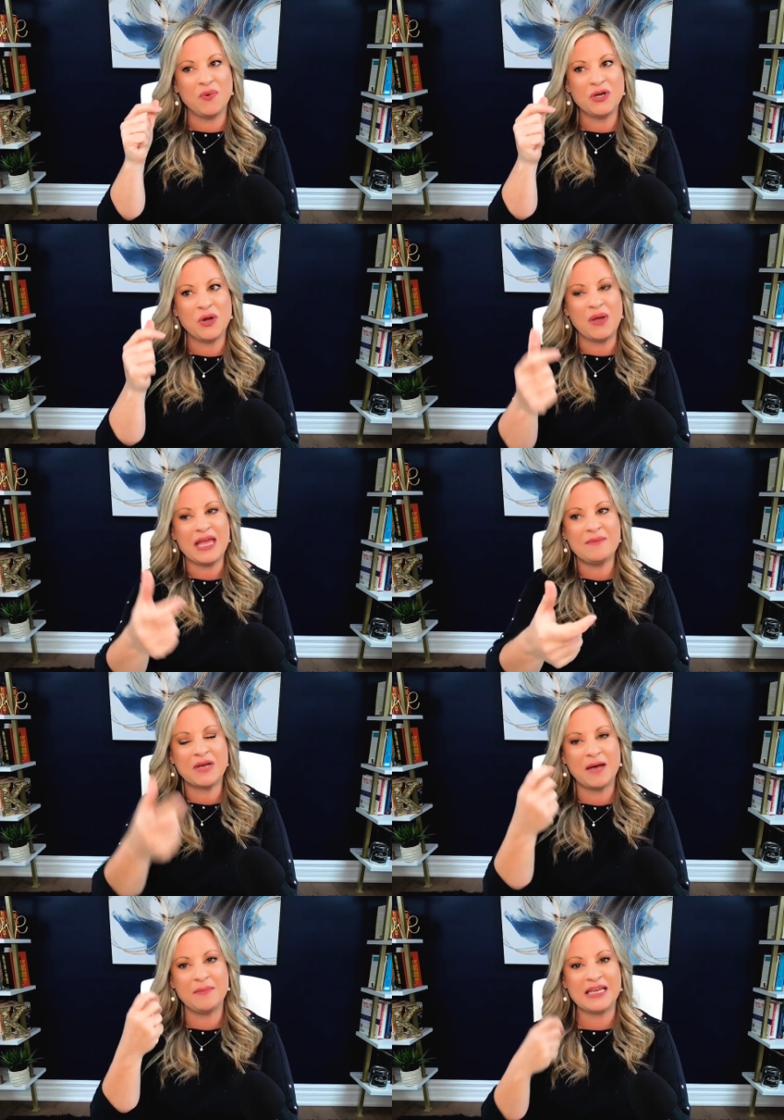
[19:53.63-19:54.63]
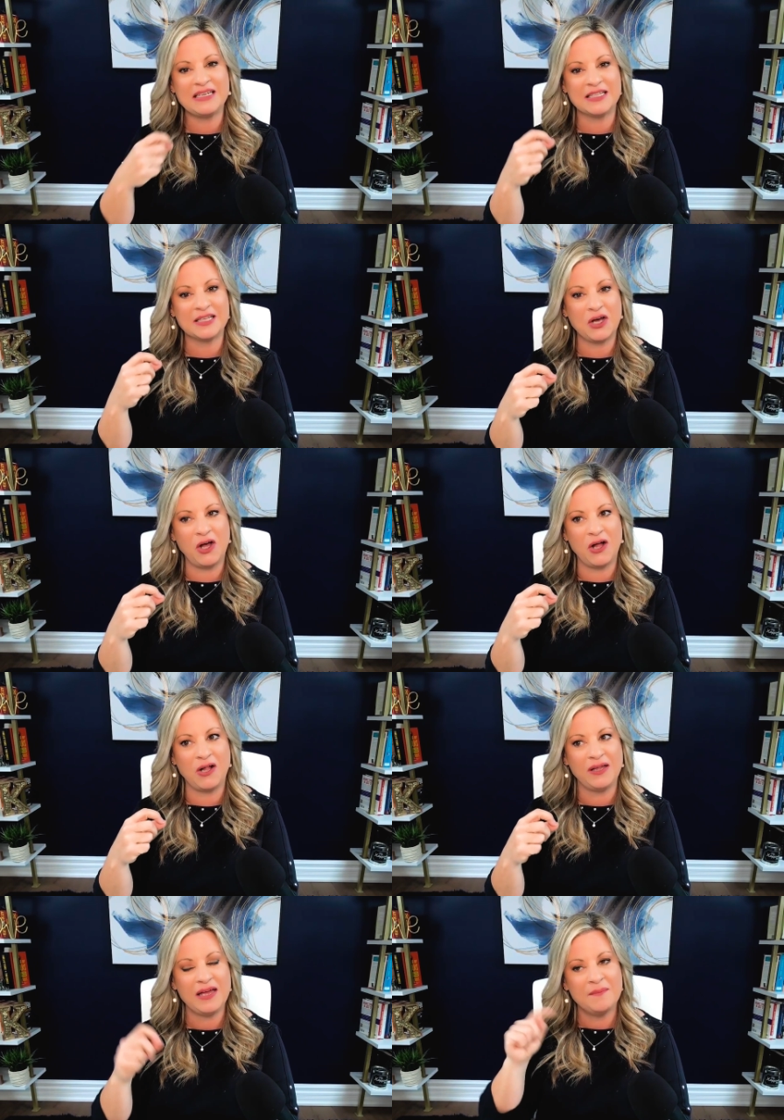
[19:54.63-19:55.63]
you know, him coming into the
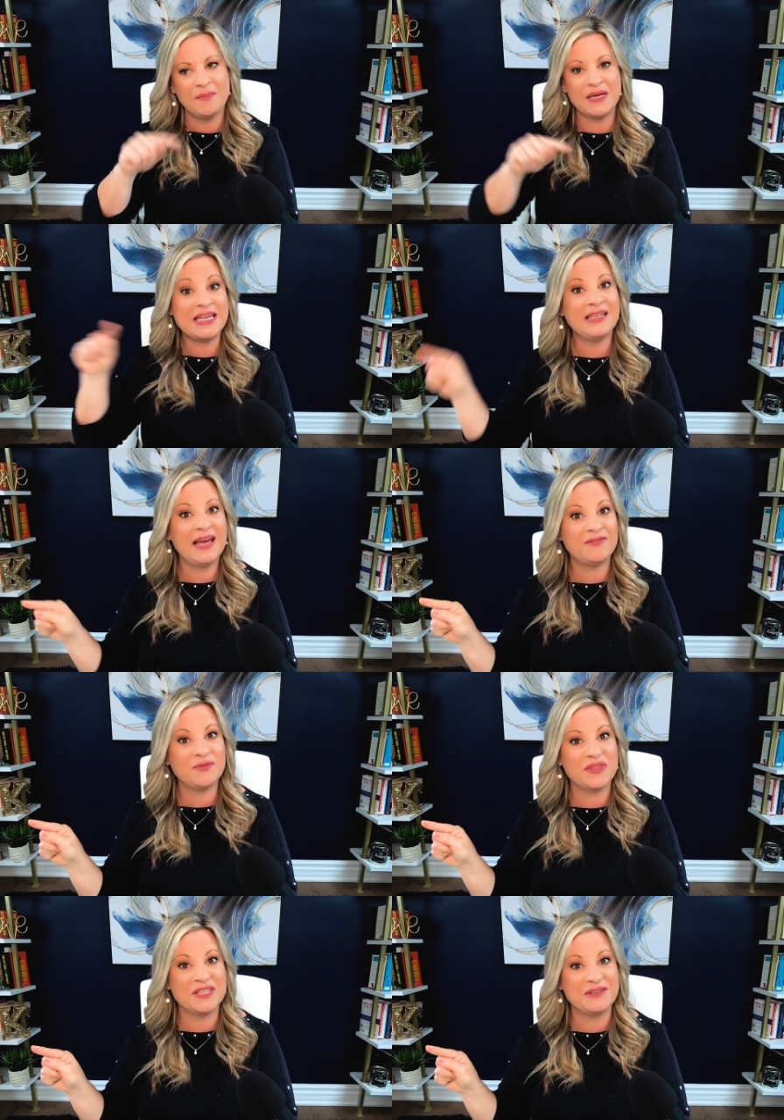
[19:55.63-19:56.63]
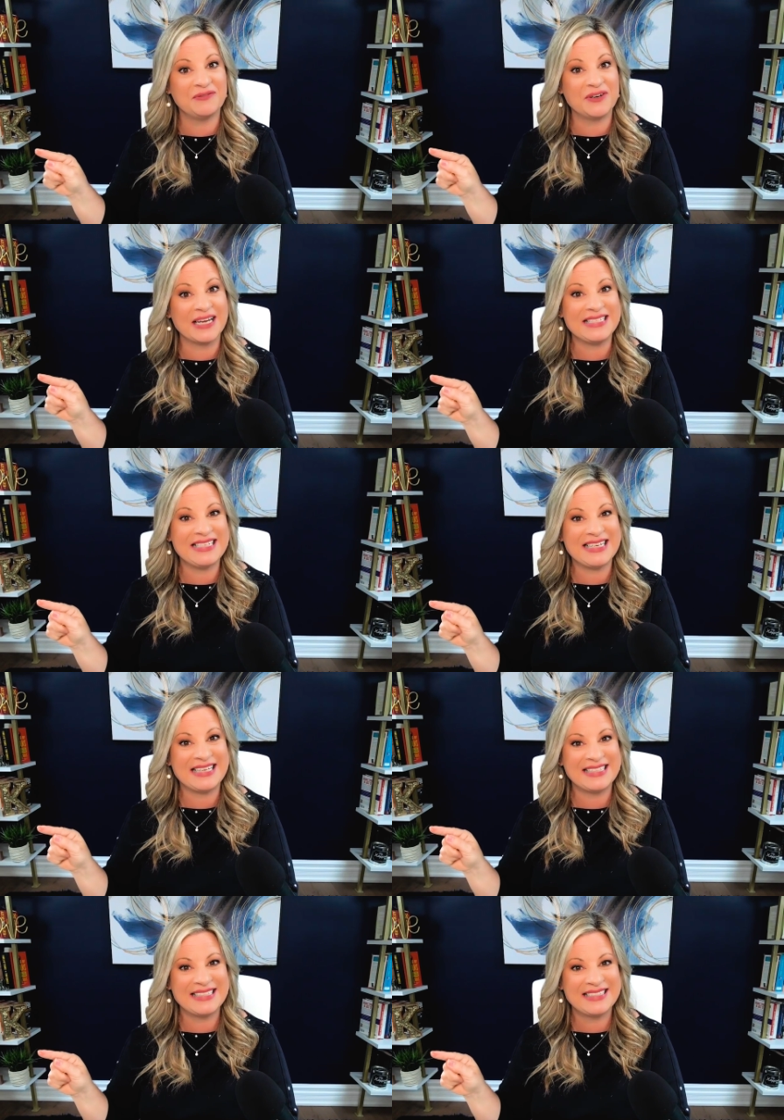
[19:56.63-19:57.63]
call, but he left with a different
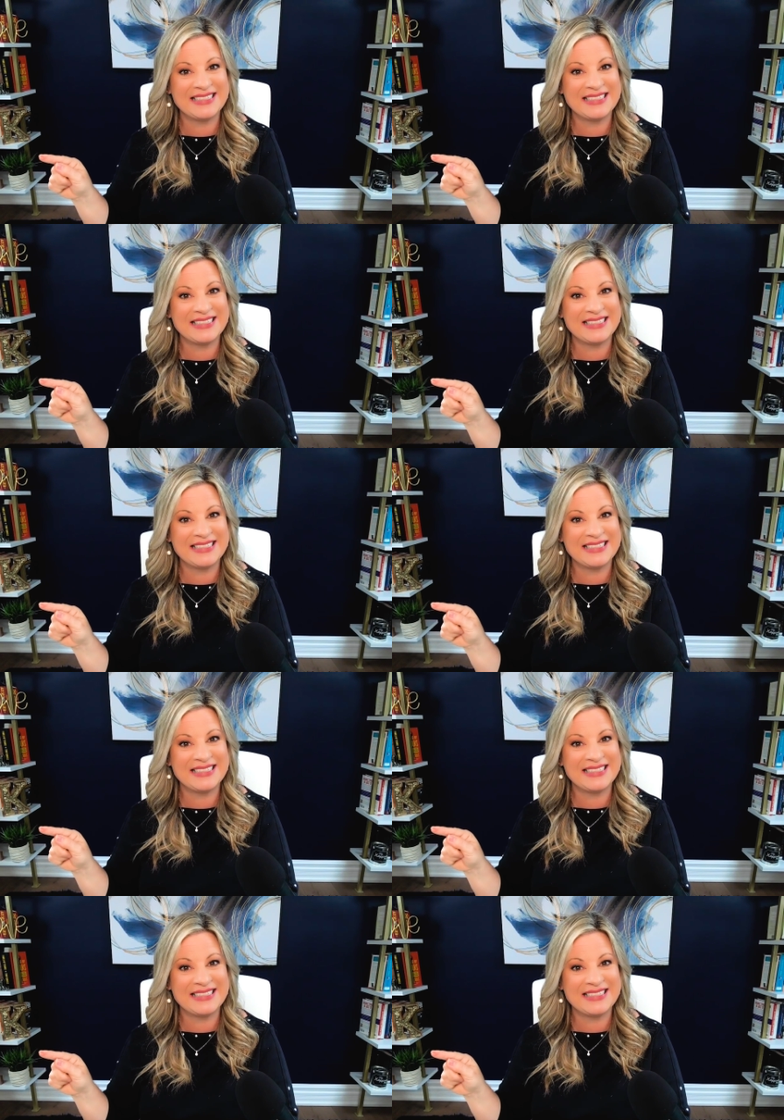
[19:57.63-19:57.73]
idea.